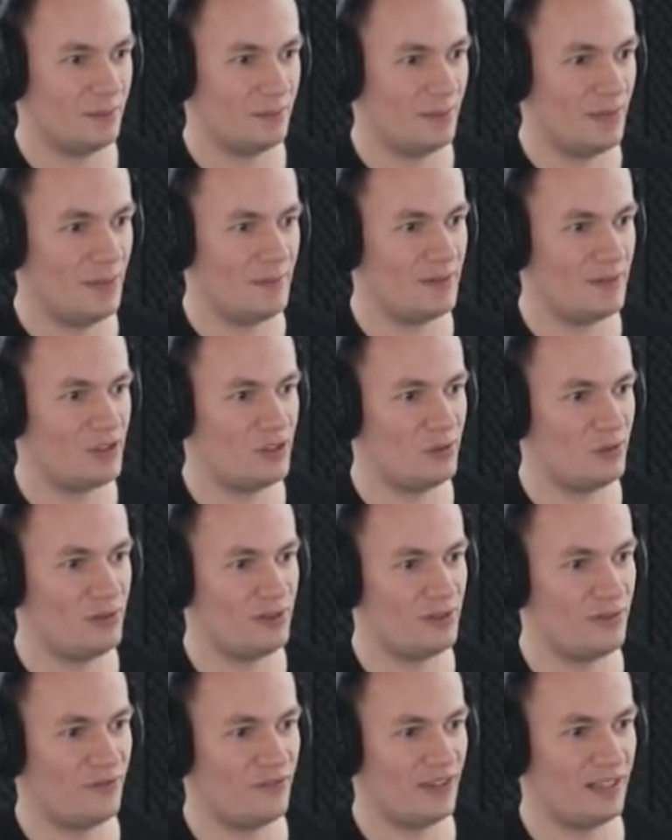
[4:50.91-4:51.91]
Maybe it's due to
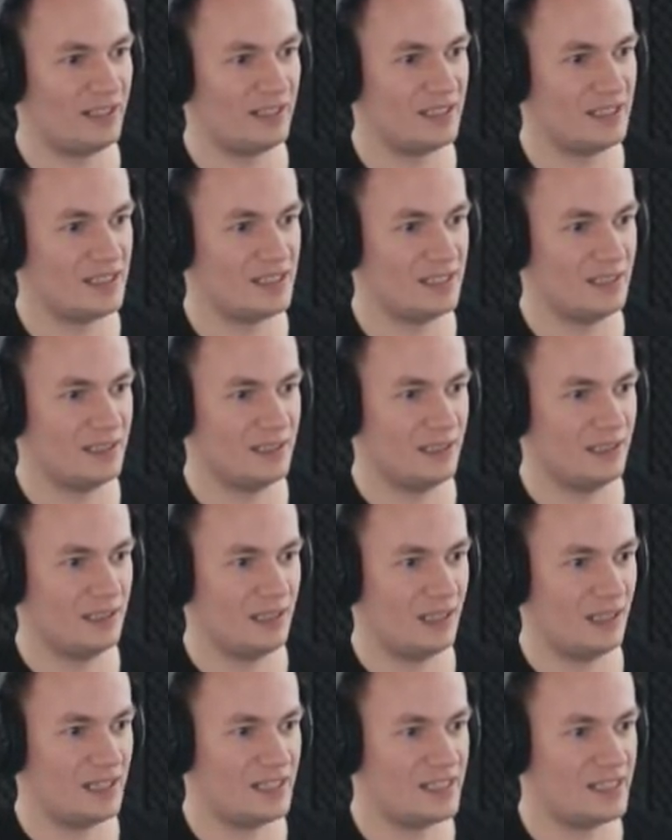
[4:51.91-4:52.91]
the fact that
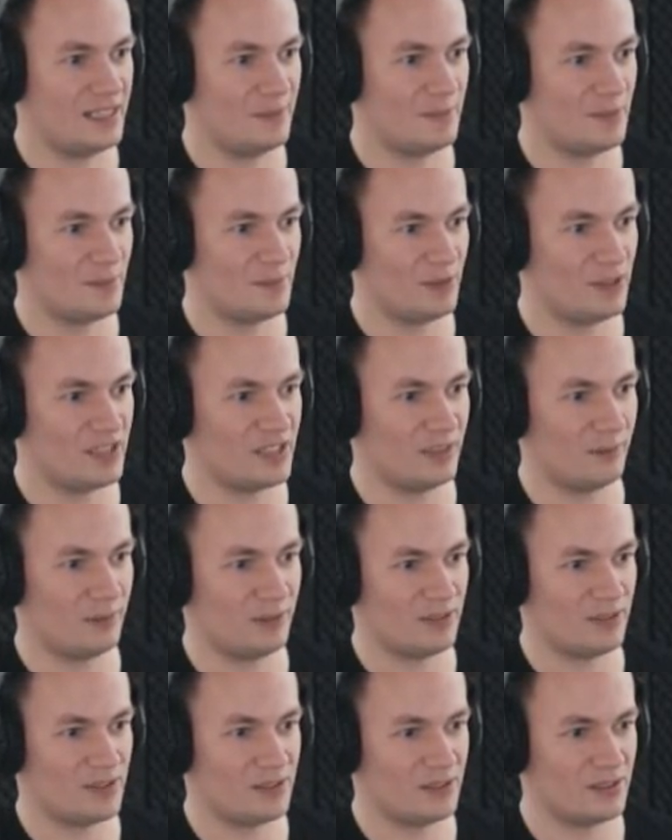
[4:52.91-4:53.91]
I sleep as much as I
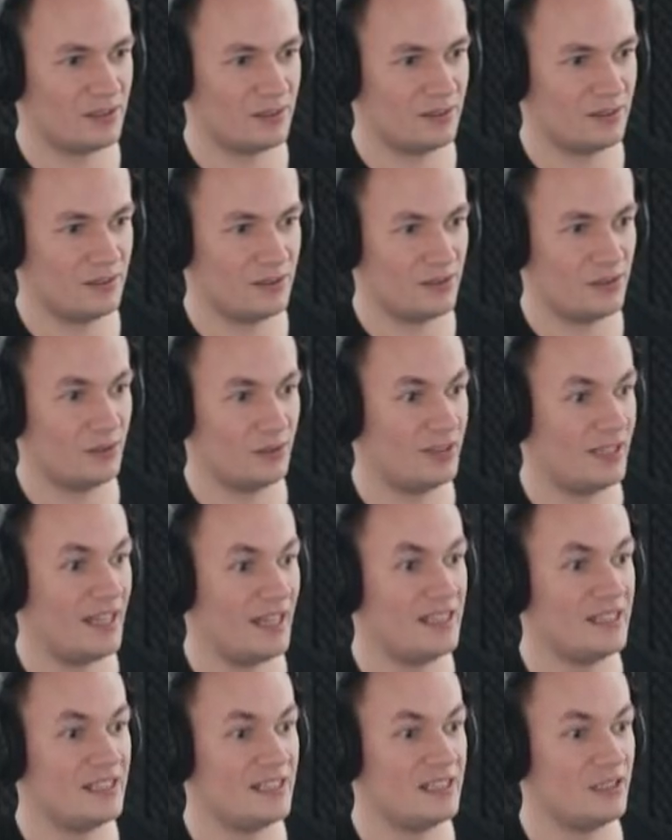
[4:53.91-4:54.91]
want, till the
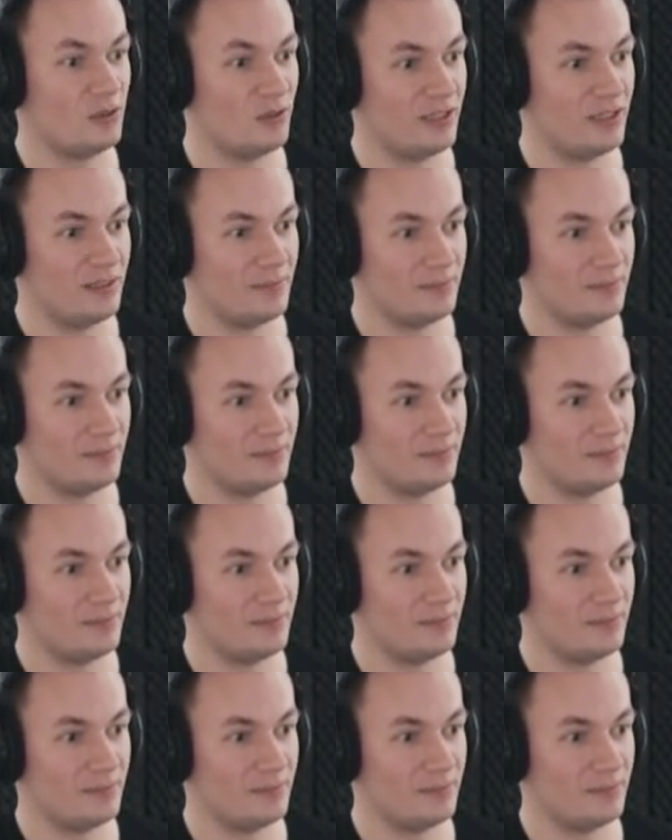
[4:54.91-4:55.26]
end of the dream.